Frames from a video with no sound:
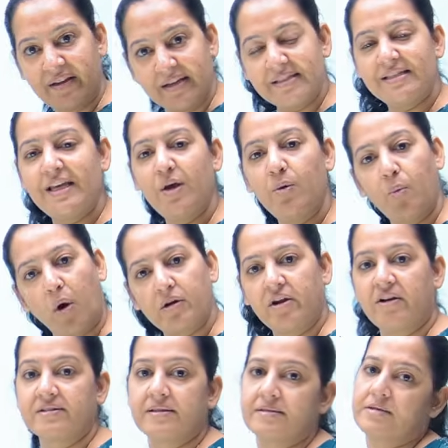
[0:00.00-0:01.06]
greasy,
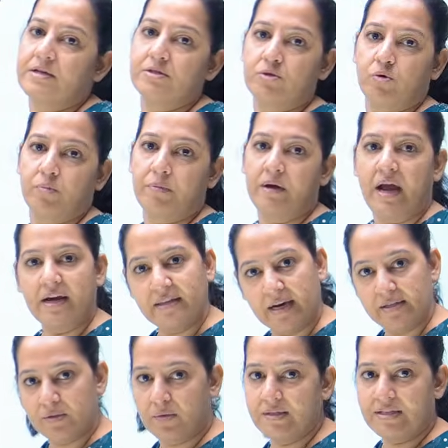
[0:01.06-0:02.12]
water-resistant soap, and that
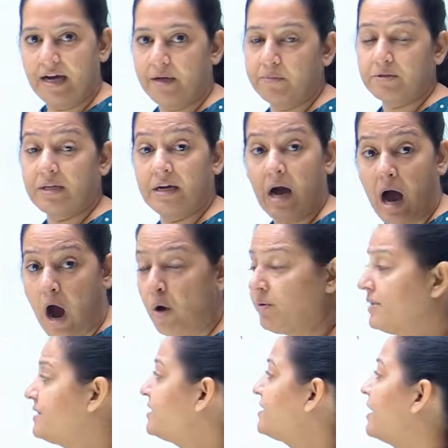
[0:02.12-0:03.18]
is known as adipocere. How does it